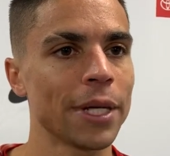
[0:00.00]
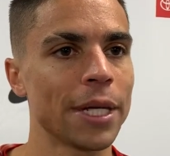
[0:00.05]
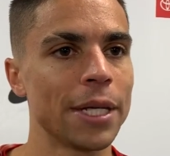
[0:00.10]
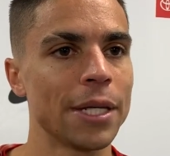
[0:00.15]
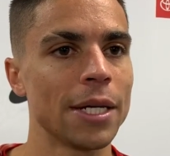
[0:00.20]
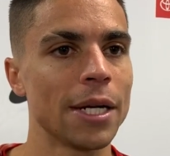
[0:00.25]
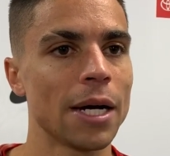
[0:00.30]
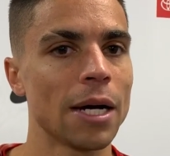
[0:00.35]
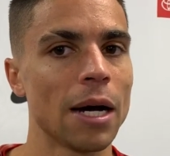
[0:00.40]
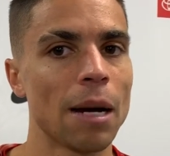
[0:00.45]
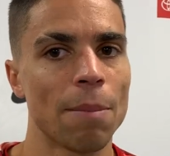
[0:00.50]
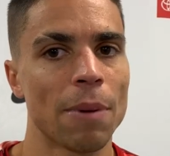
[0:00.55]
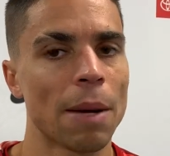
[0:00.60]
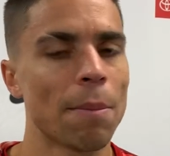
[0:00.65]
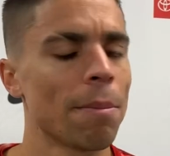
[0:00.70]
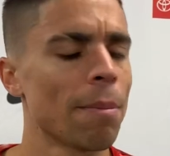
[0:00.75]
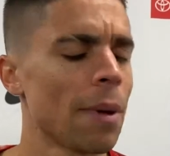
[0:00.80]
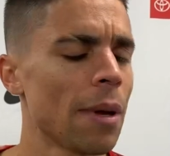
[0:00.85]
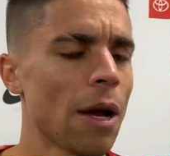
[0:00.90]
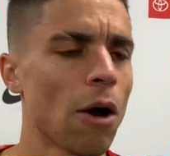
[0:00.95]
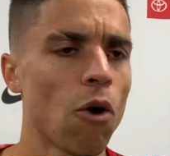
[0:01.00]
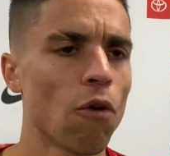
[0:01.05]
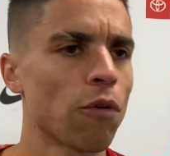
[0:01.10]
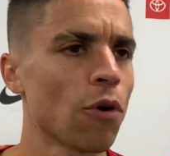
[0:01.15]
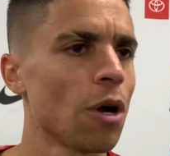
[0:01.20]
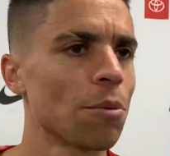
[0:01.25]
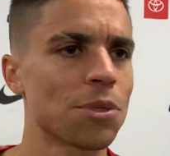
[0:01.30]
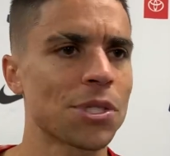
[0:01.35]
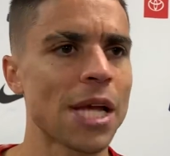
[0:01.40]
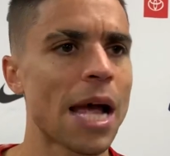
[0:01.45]
And uh, but I'm
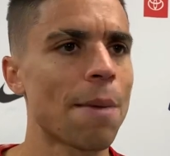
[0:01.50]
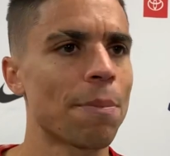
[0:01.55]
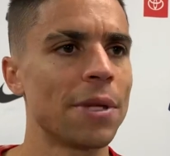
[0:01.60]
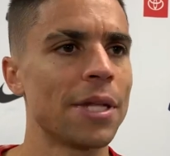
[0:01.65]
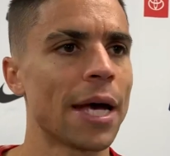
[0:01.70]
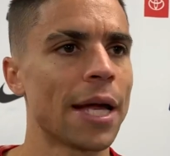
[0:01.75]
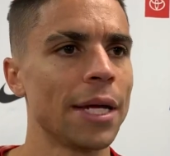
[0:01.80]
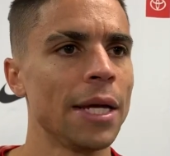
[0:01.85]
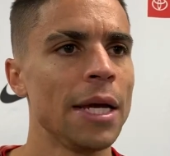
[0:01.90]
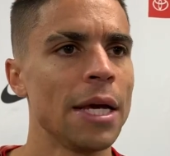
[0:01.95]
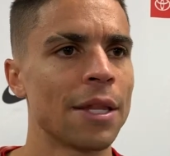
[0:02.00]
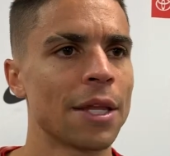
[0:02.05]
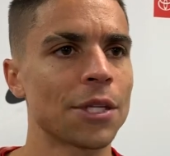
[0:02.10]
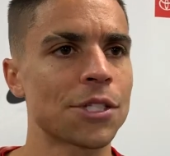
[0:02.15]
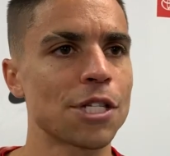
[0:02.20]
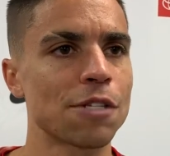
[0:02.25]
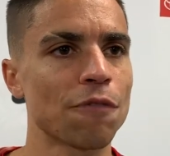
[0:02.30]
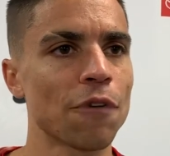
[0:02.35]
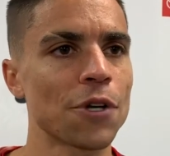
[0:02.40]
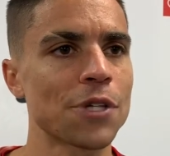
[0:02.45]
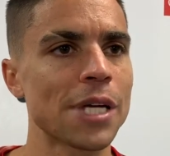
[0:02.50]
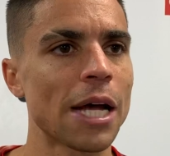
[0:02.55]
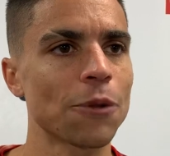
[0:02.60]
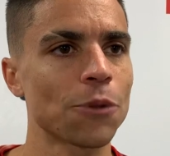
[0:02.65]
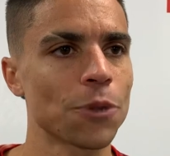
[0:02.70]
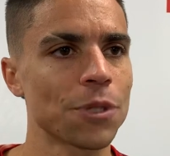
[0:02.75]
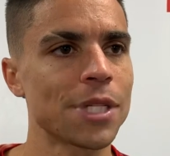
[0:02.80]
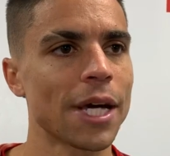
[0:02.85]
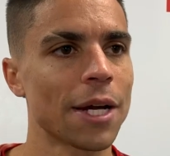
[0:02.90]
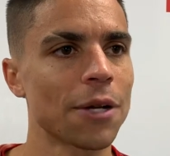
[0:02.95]
overall I'm just happy that I think it's his first
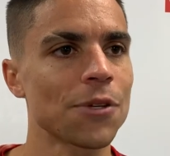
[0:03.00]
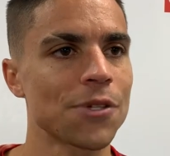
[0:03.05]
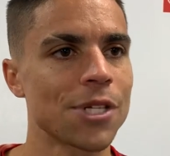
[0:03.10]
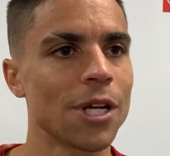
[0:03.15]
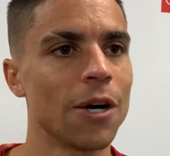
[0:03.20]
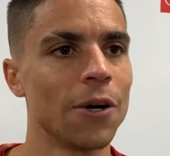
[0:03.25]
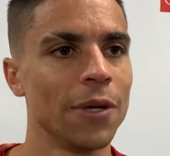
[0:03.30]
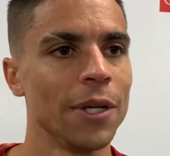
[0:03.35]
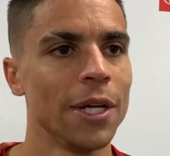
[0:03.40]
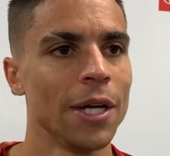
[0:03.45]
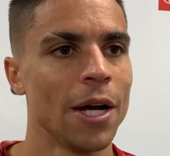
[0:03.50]
outdoor title. So